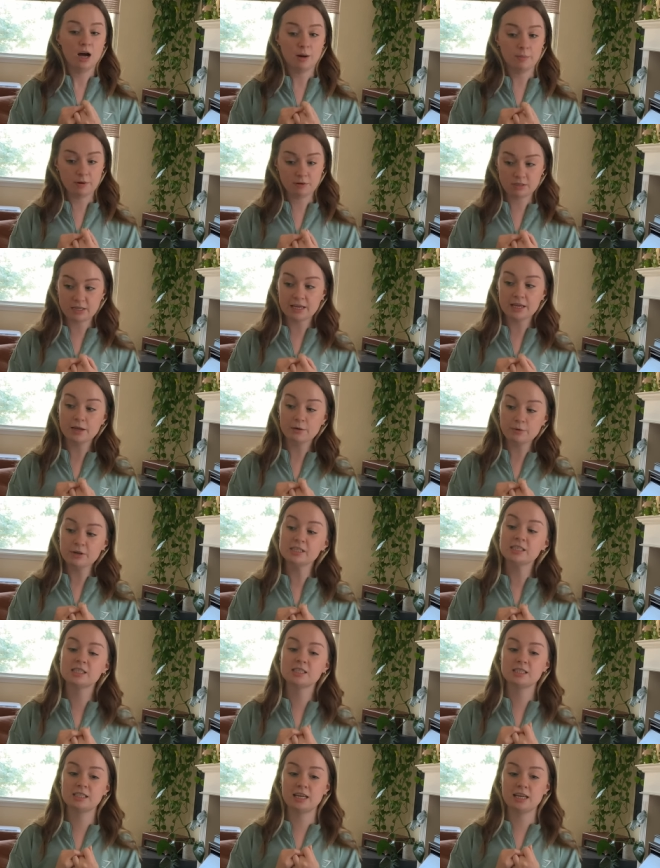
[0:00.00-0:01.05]
about taking
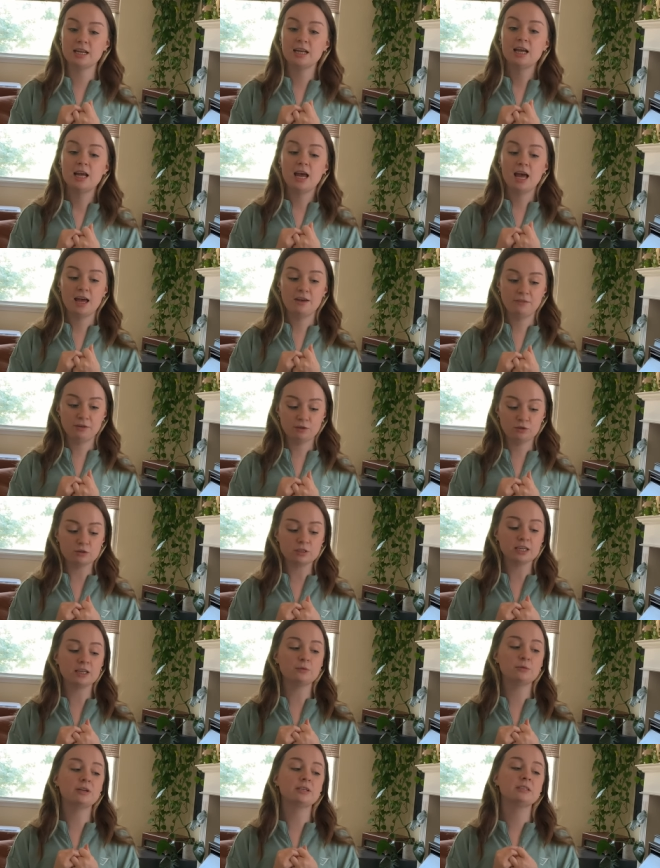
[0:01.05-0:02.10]
risks and if you don't
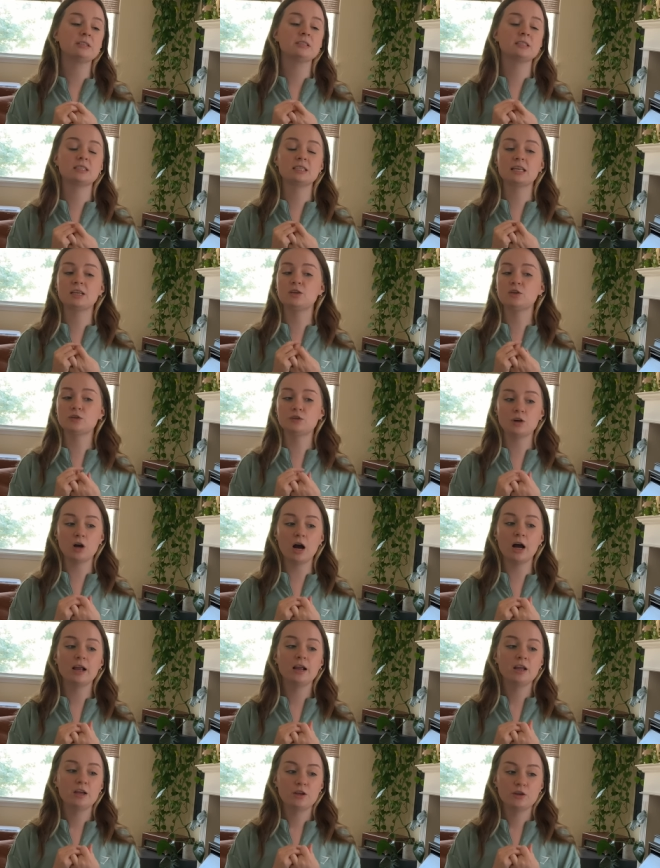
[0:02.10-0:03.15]
take risks then you're
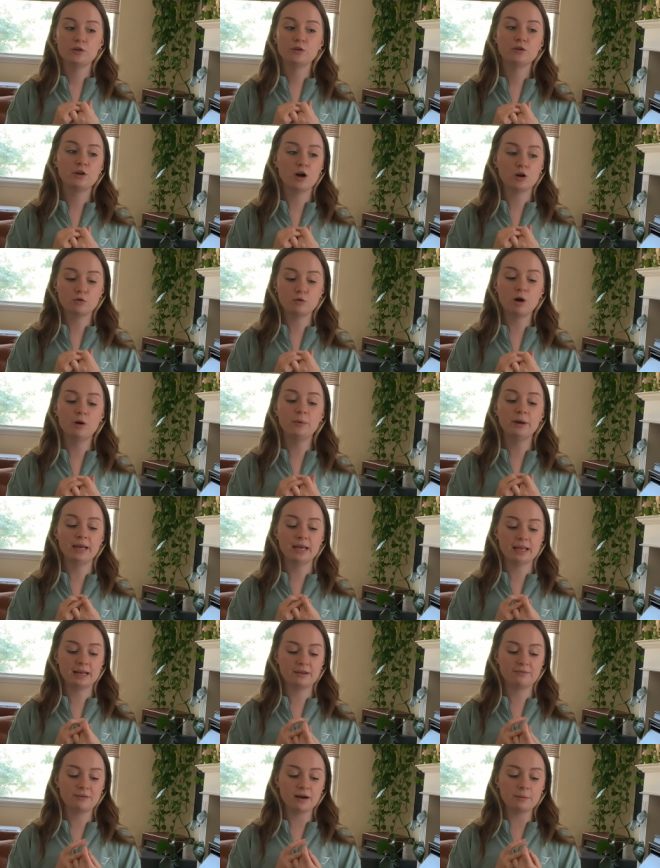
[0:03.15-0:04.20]
not you're not growing
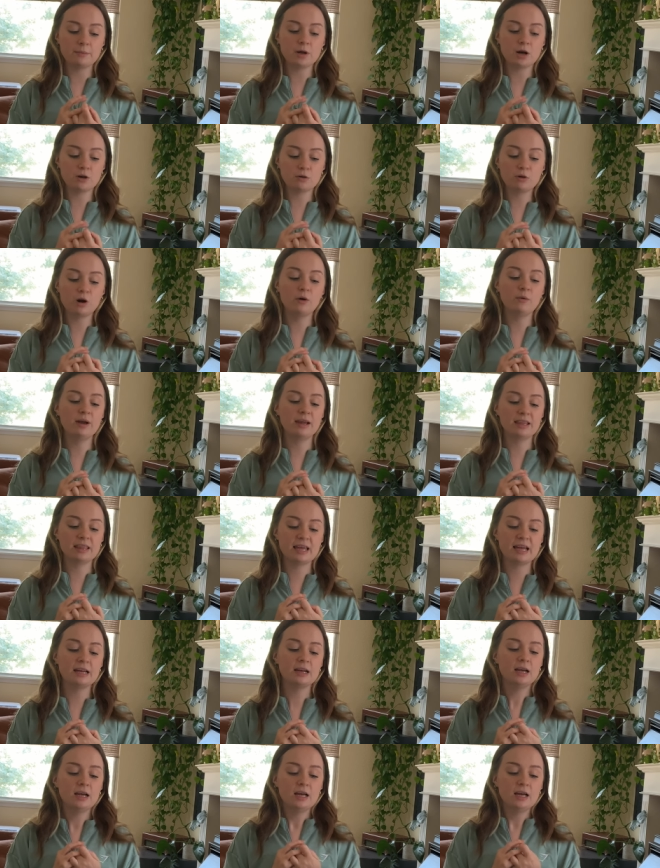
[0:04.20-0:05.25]
and if I'm not growing
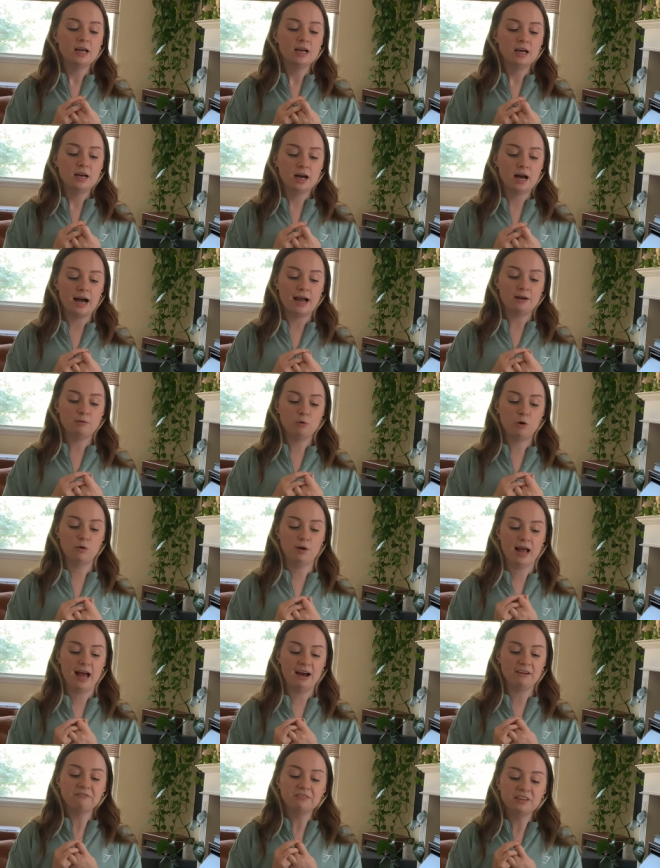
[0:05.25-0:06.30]
then I won't
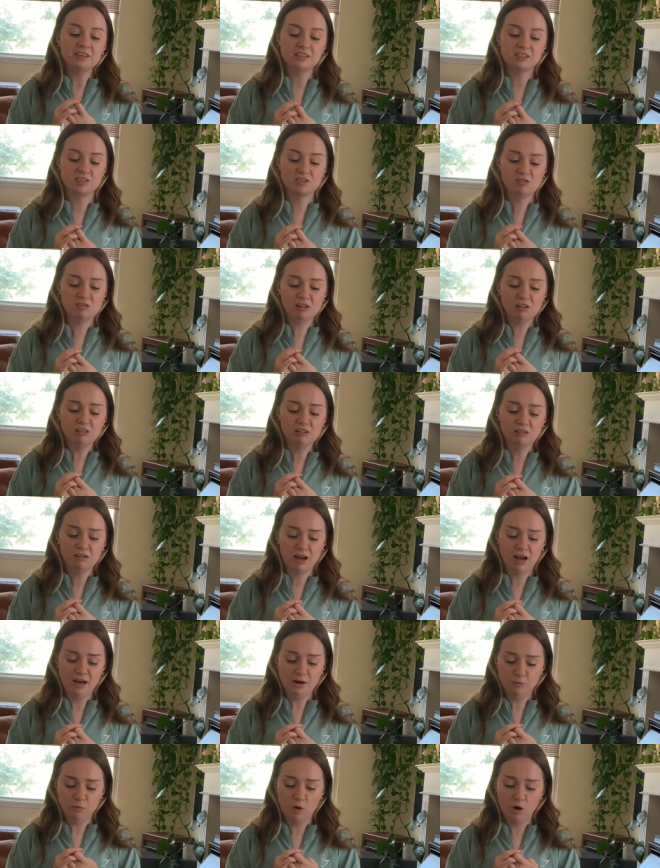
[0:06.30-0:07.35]
have the skirt
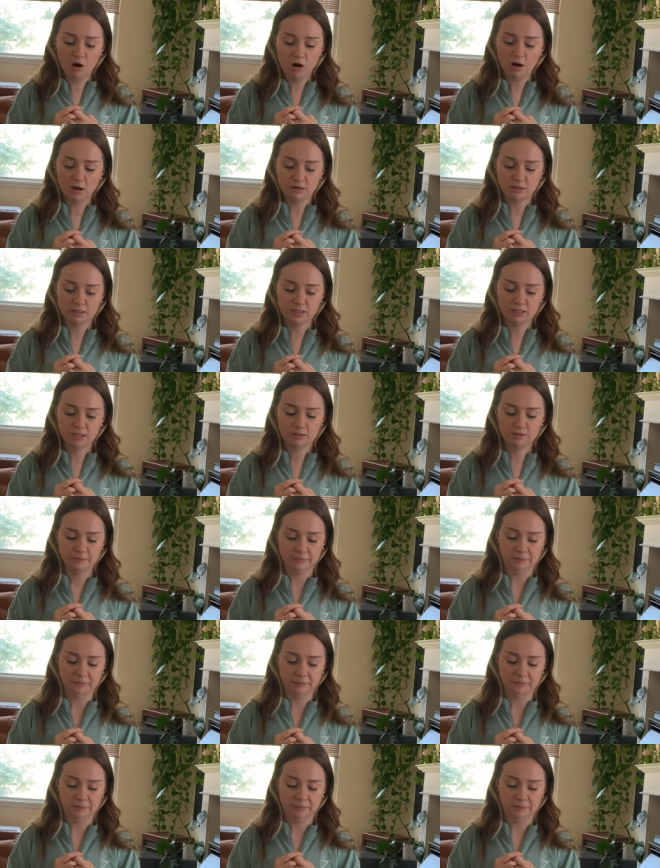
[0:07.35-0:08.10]
I want.